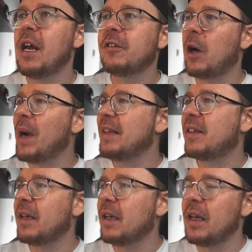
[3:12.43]
So I went
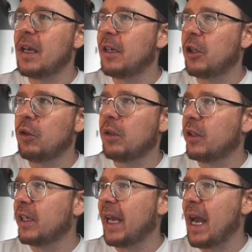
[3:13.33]
to
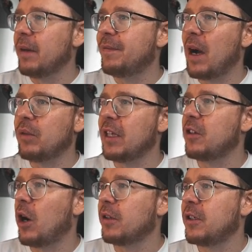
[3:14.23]
Google again, found this
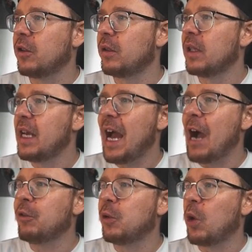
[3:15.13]
article.
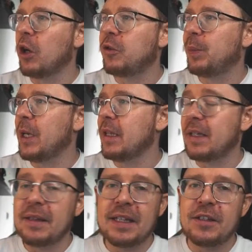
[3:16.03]
Outer Watch,
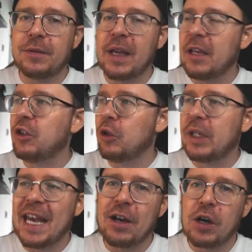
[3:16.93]
this is a
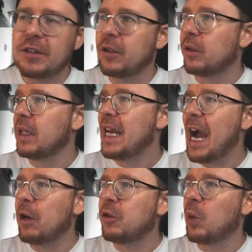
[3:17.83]
UK article.
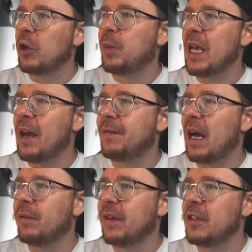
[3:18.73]
Outer Watch
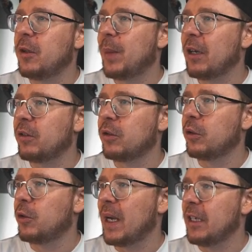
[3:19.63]
PFL versus Bellator
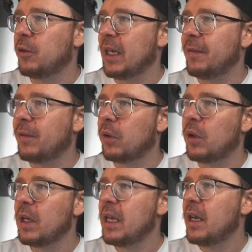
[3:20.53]

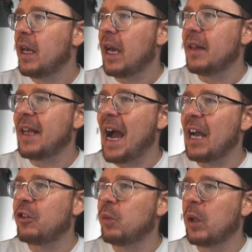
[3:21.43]
2024. The
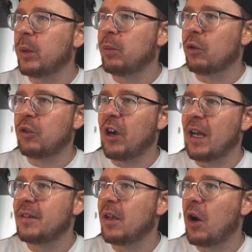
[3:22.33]
action will be
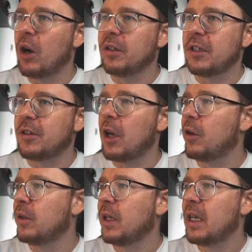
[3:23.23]
broadcast on
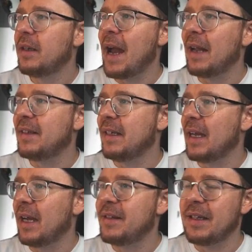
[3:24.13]
DAZN
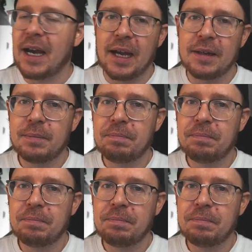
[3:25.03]
19.99,